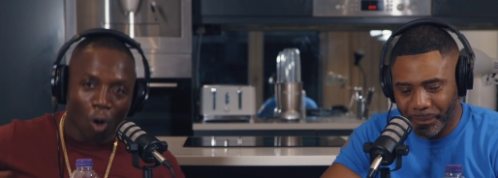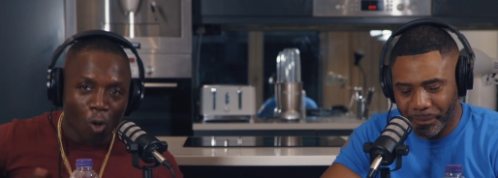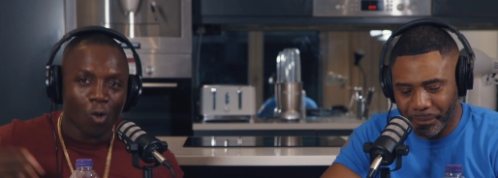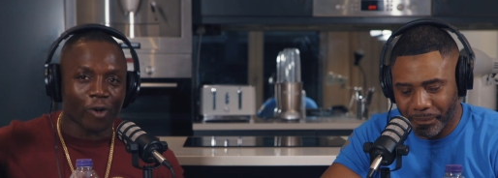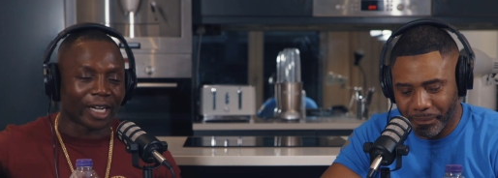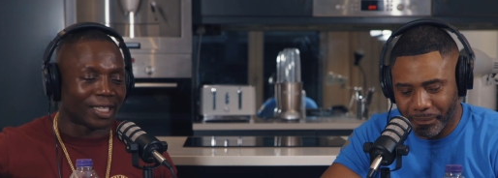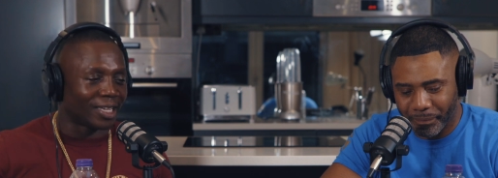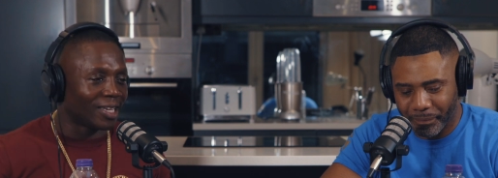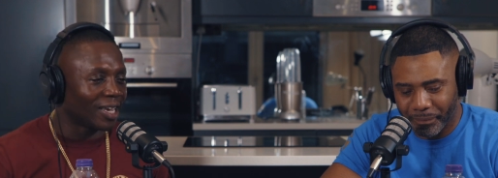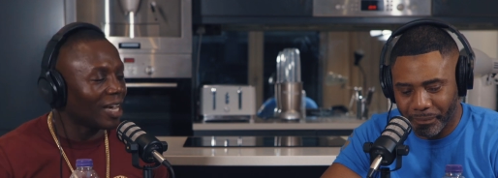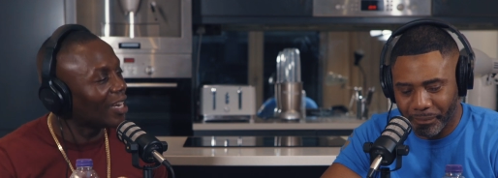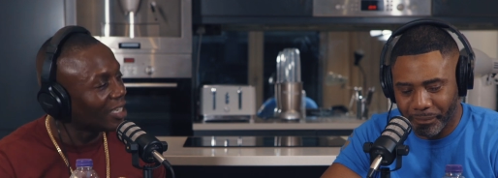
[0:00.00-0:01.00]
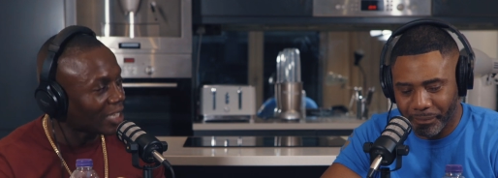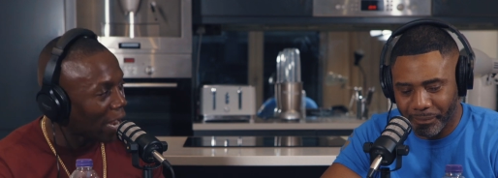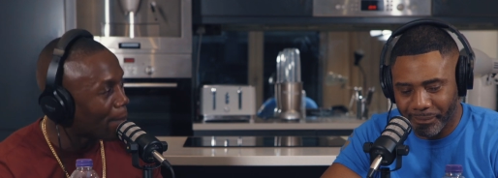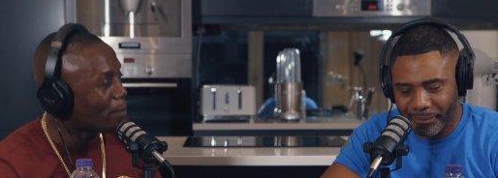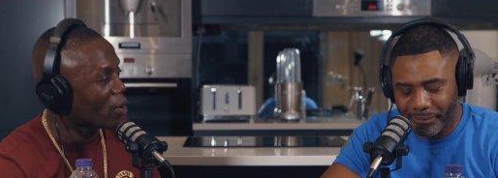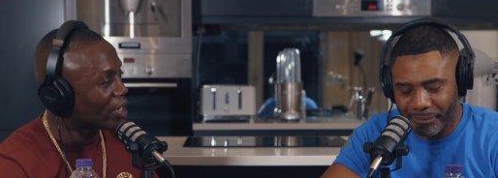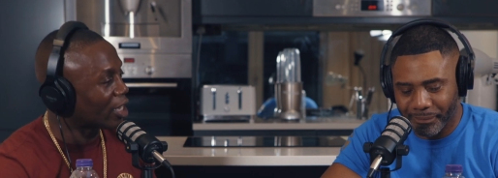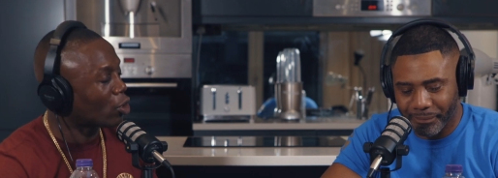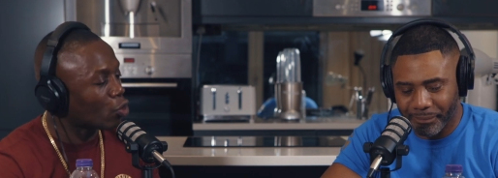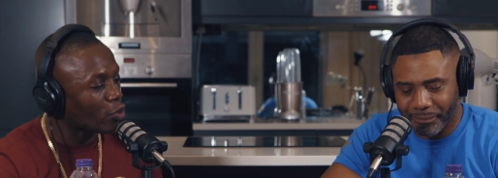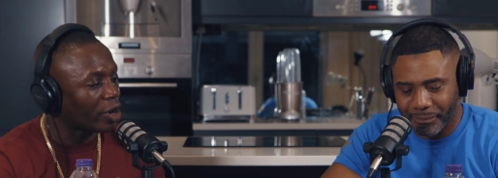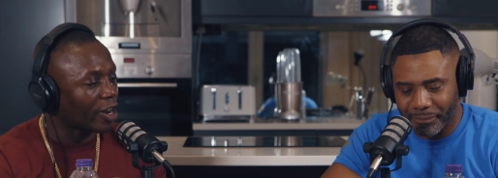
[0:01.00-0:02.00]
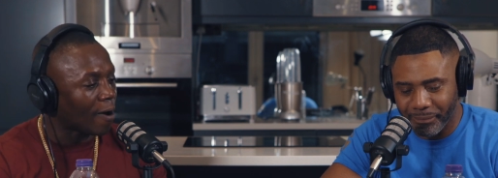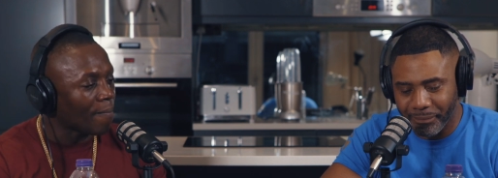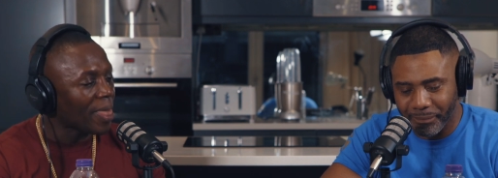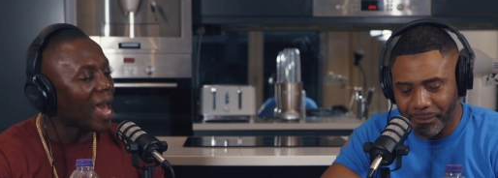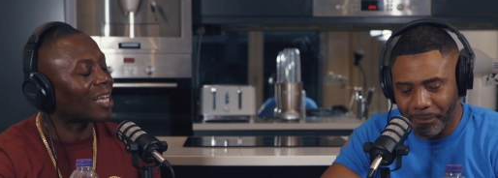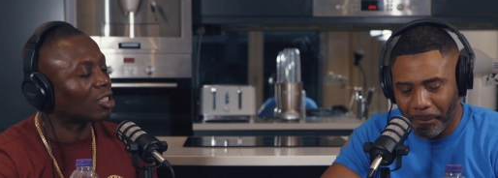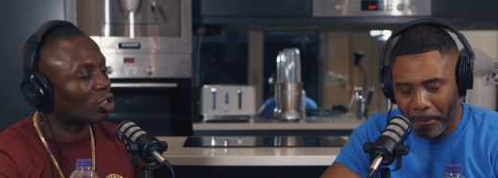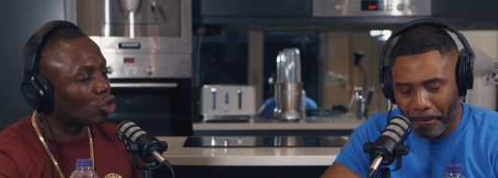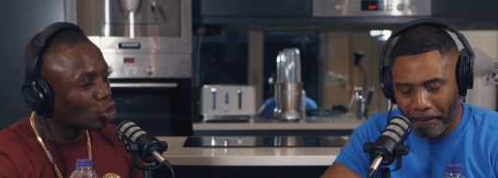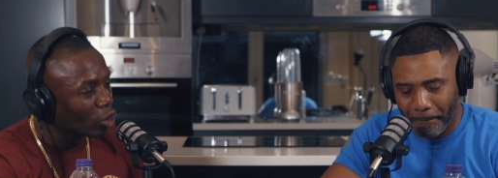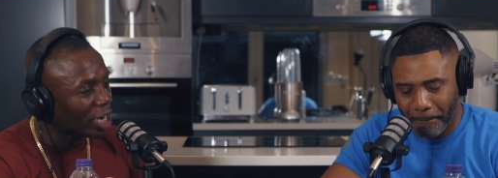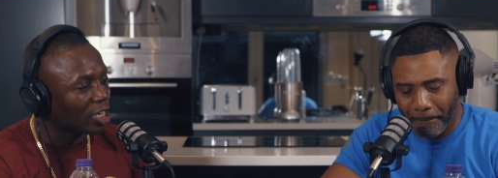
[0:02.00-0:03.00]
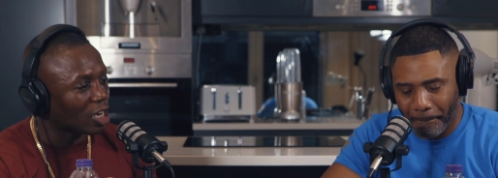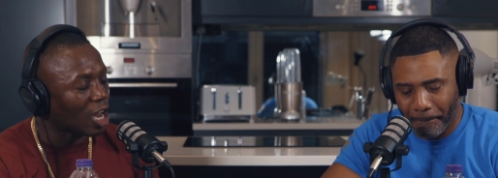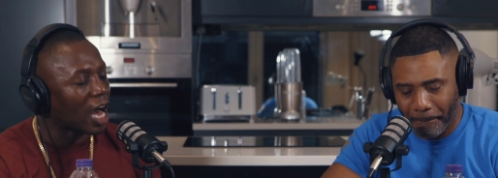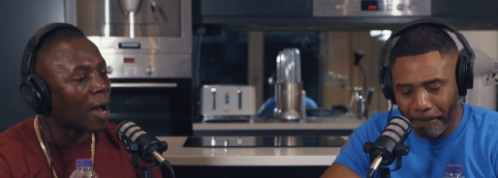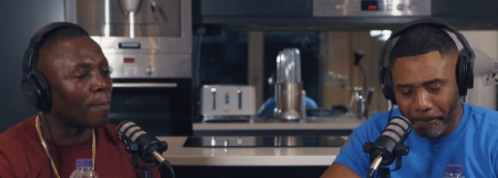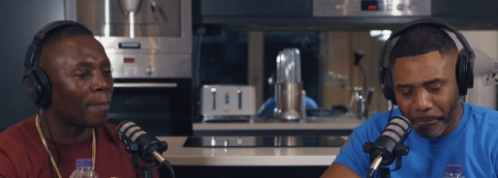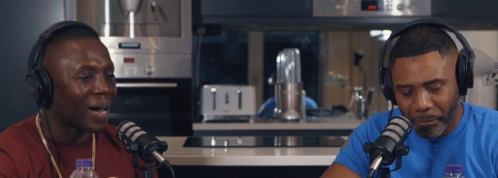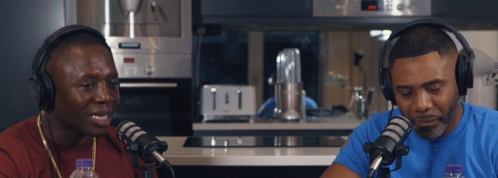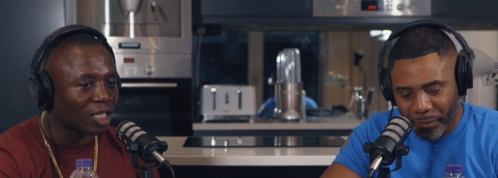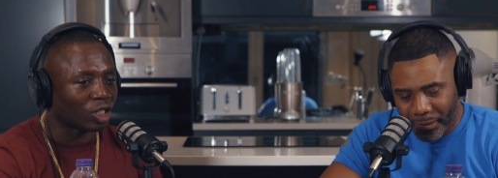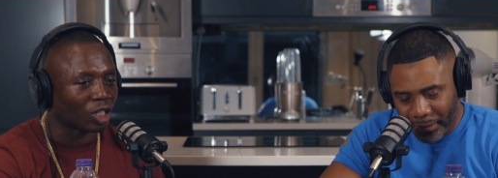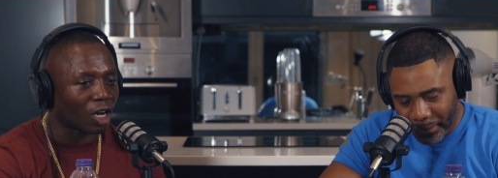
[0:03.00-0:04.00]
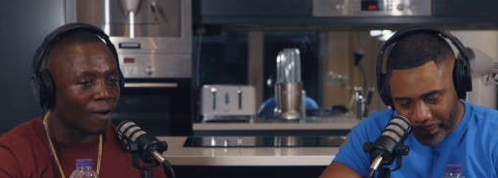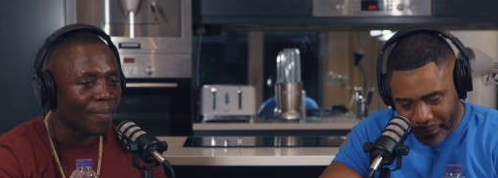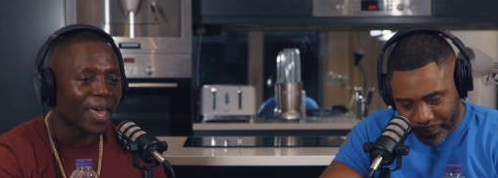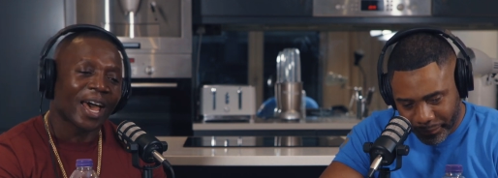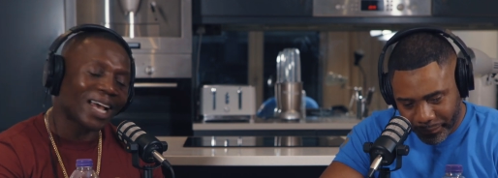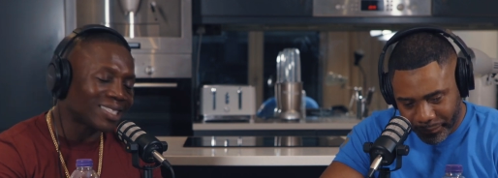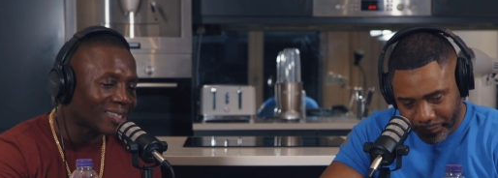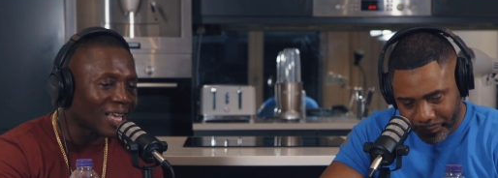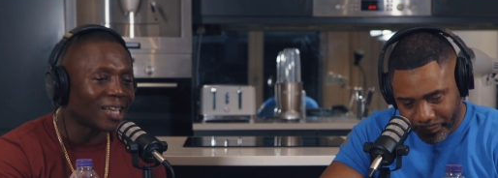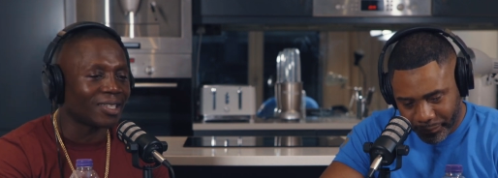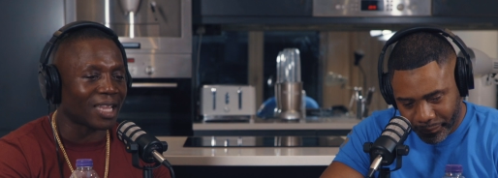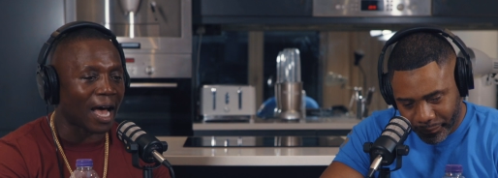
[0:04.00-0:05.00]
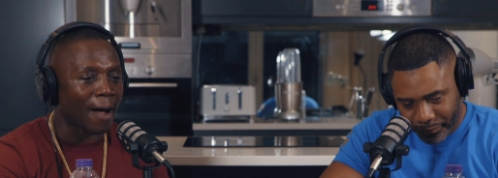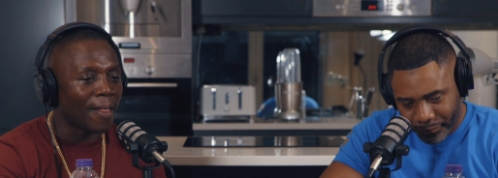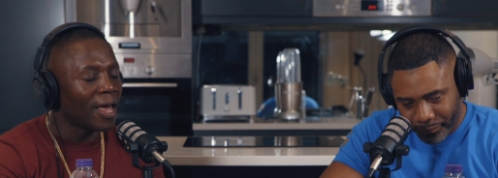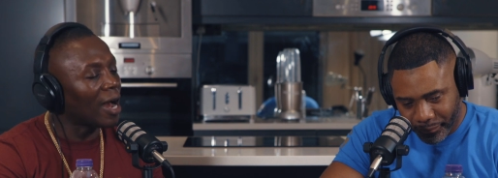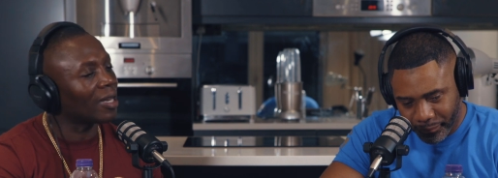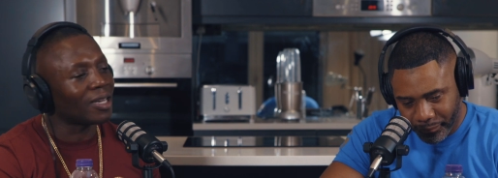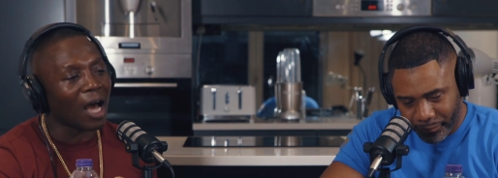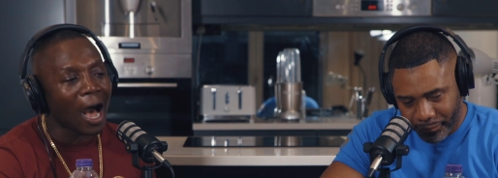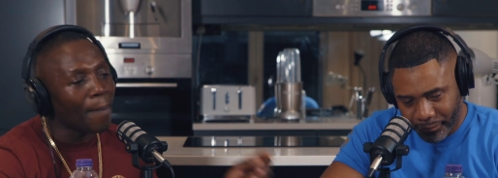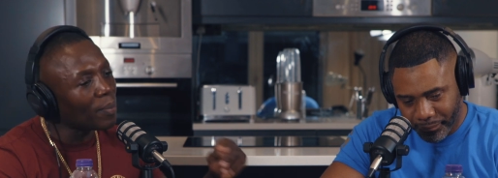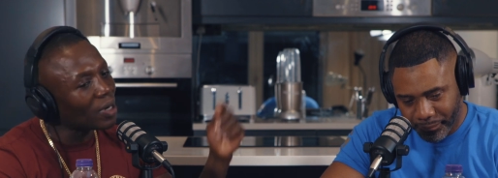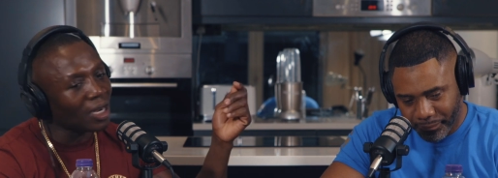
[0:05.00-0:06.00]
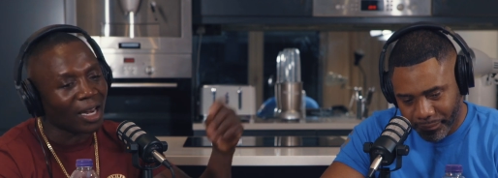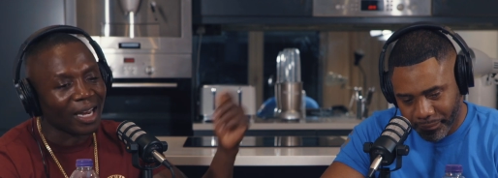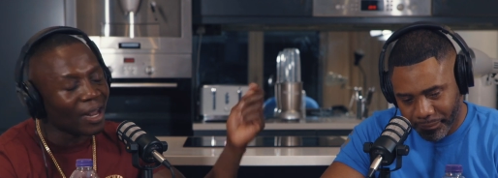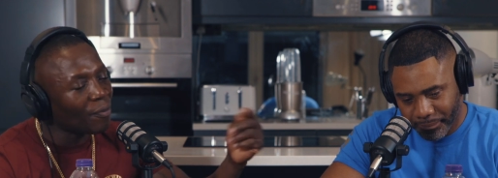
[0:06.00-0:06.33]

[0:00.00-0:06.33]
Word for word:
Speaker 1: already That's in his right. embryonic career as a trainer and manager has done that, and I'm gonna yeah.